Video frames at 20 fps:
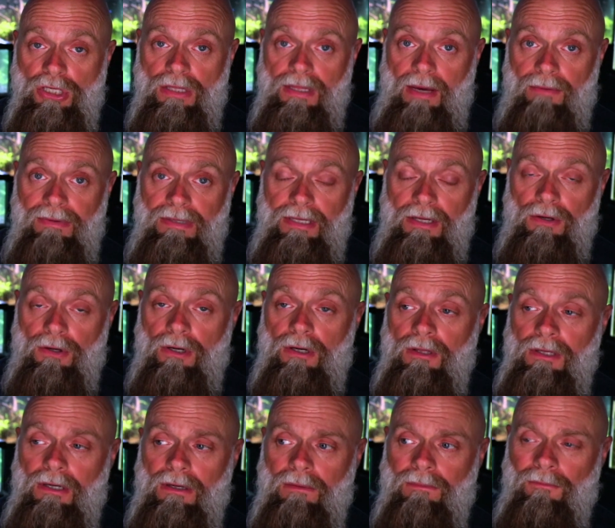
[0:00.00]
that we did
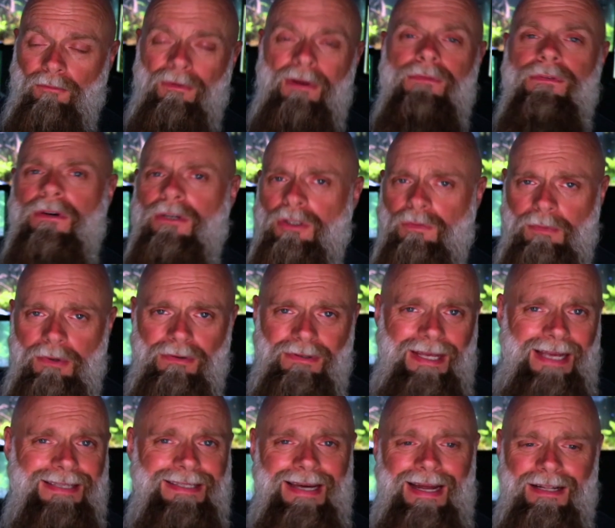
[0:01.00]
earlier reverse
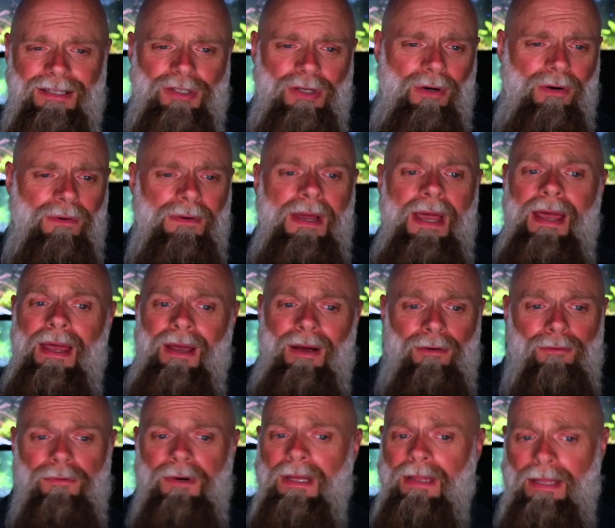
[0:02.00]
mutates on its own.
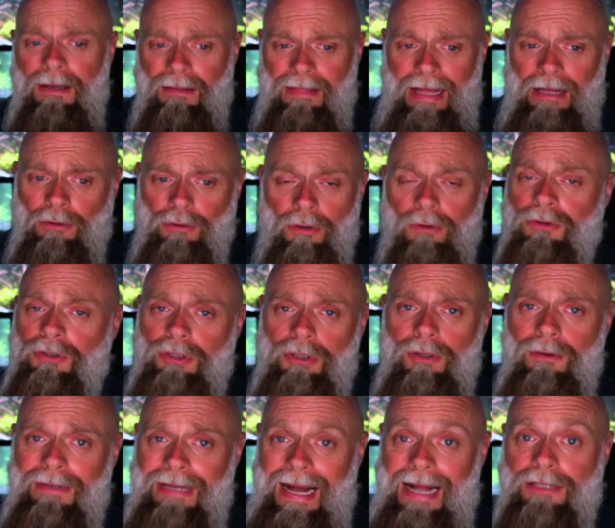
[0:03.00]
Really, those
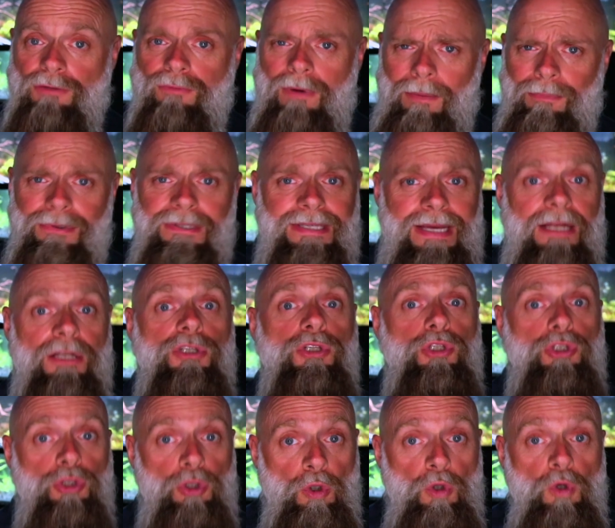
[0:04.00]
two dots represent
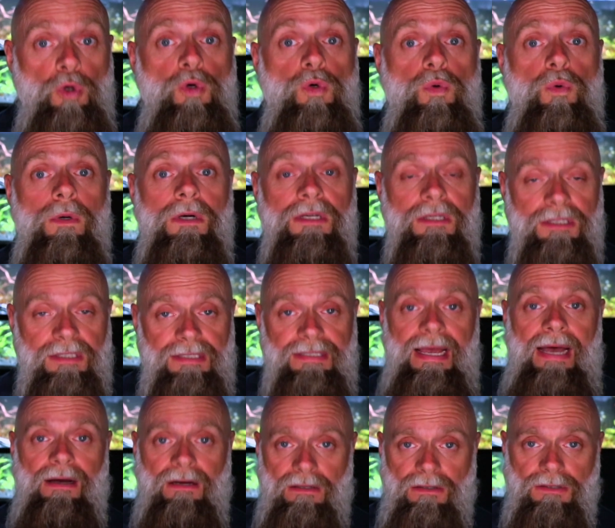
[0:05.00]
2
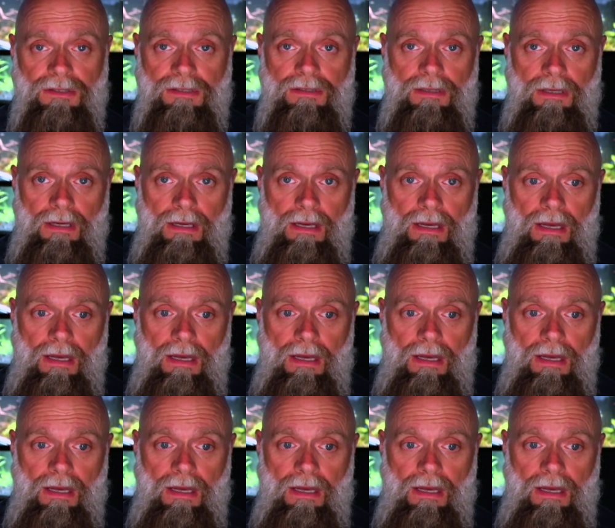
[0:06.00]
cells.